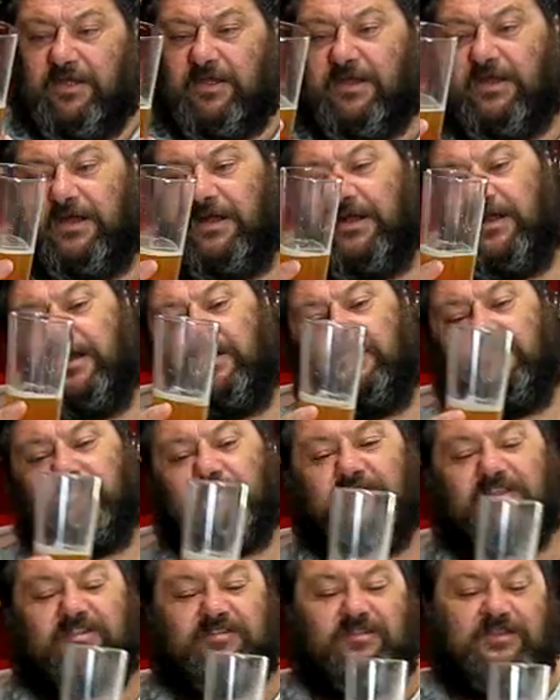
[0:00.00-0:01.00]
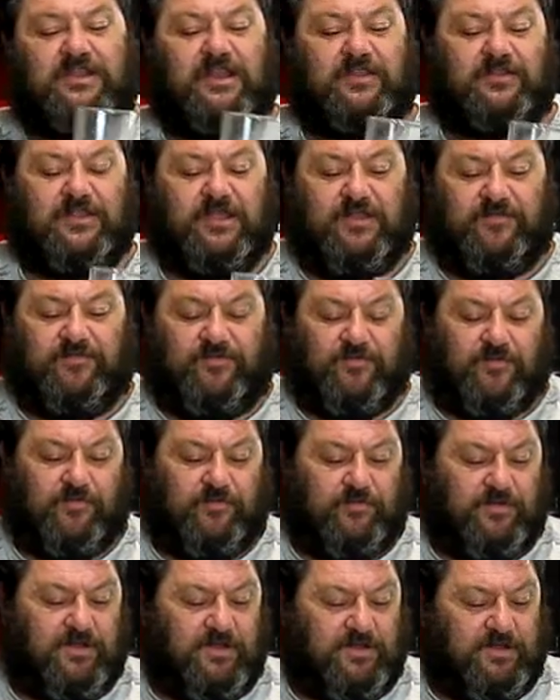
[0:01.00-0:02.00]
Uh, links are down there
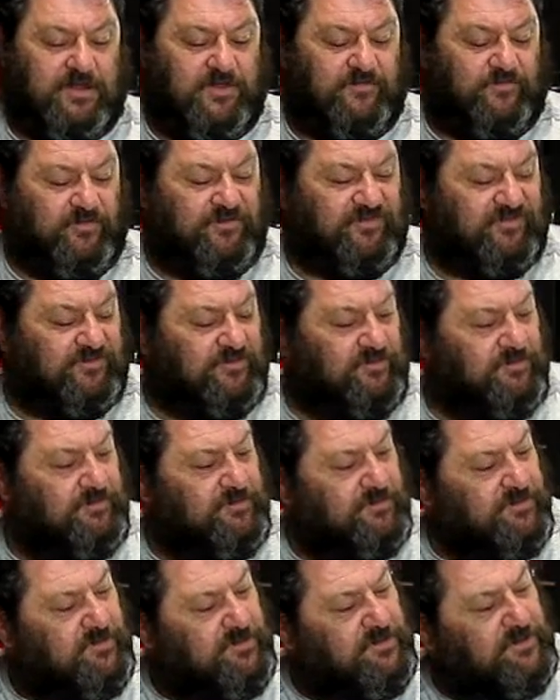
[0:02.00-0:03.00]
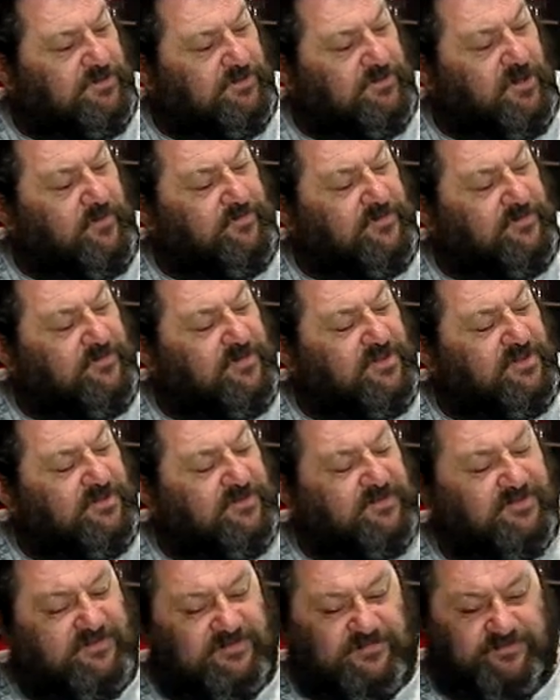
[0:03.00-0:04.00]
for uh, Kev Bristol, hopping
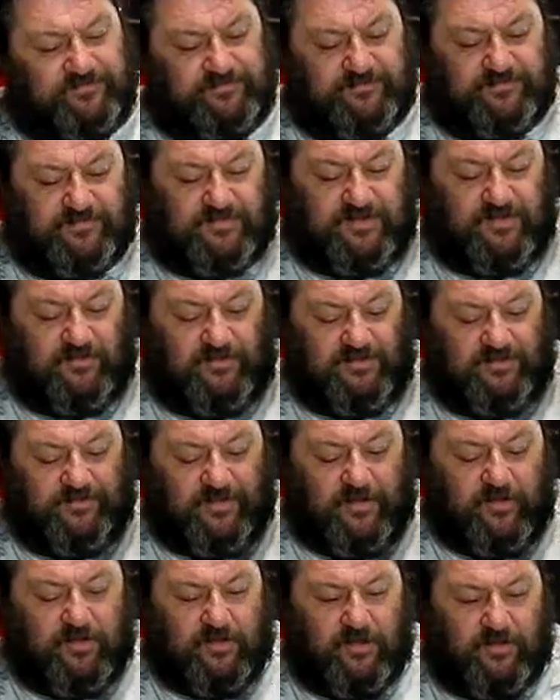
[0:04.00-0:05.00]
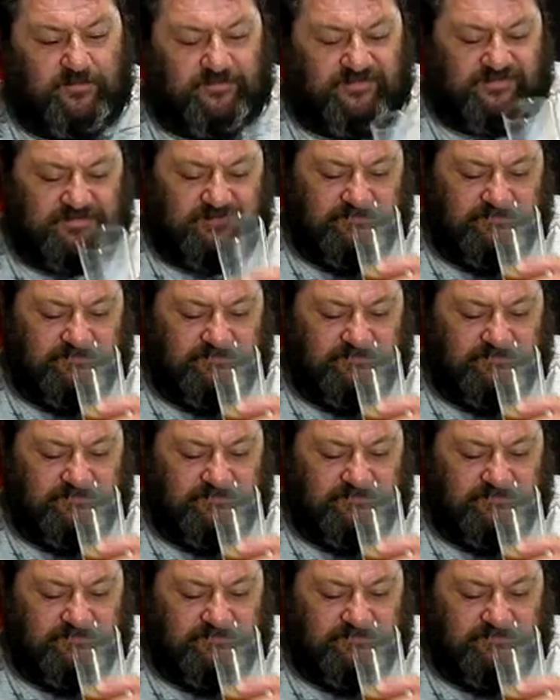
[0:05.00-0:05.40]
mechanism, get all your bulk hops.